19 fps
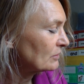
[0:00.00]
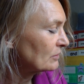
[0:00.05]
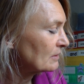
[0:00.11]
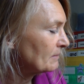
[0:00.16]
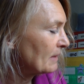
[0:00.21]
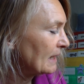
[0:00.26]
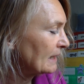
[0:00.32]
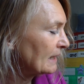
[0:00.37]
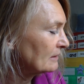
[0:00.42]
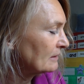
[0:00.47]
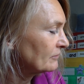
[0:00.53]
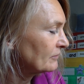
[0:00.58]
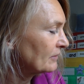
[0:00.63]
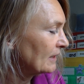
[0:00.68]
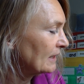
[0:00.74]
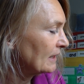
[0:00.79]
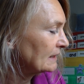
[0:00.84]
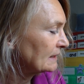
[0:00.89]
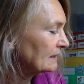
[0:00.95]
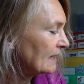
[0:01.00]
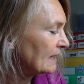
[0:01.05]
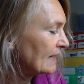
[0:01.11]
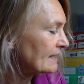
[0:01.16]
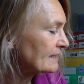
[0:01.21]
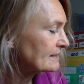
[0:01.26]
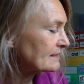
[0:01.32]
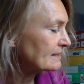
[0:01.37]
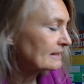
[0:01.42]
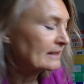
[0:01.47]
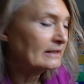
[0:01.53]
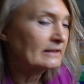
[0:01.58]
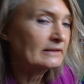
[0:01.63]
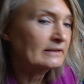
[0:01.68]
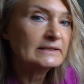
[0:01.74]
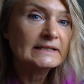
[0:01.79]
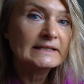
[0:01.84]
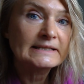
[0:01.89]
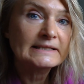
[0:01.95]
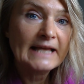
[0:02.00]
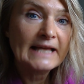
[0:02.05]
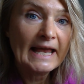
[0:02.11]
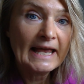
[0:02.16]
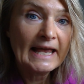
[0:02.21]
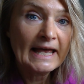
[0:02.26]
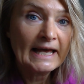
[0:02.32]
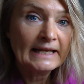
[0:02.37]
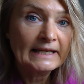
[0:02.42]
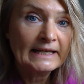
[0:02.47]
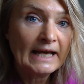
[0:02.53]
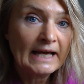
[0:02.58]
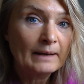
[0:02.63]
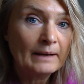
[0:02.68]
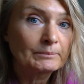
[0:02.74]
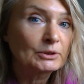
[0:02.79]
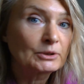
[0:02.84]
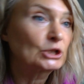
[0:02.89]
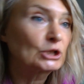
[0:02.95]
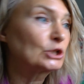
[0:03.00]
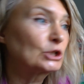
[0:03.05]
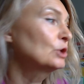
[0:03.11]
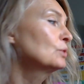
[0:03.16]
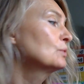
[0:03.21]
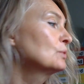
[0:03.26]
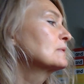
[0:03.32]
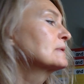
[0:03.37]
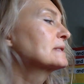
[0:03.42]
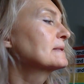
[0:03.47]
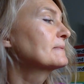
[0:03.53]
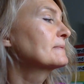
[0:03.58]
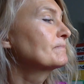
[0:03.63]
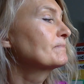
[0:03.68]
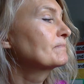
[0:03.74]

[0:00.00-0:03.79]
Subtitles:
the magnifying glass. There's its head up close.